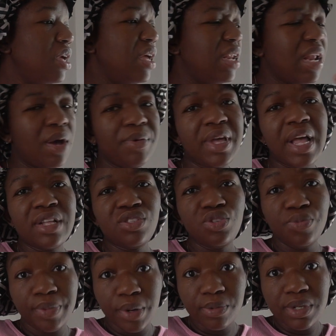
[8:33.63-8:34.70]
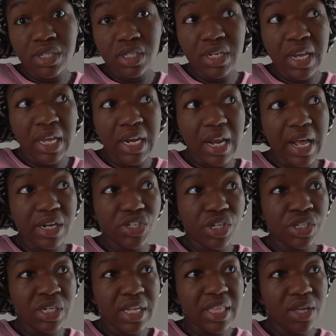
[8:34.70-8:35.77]
not we had to, but we stayed at
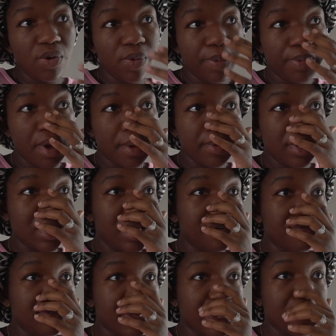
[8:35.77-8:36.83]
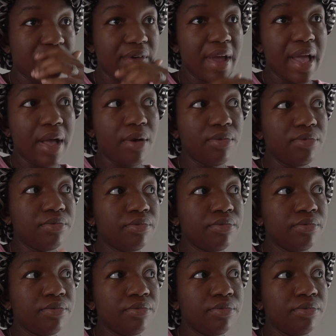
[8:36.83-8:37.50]
church. I think we probably left like around,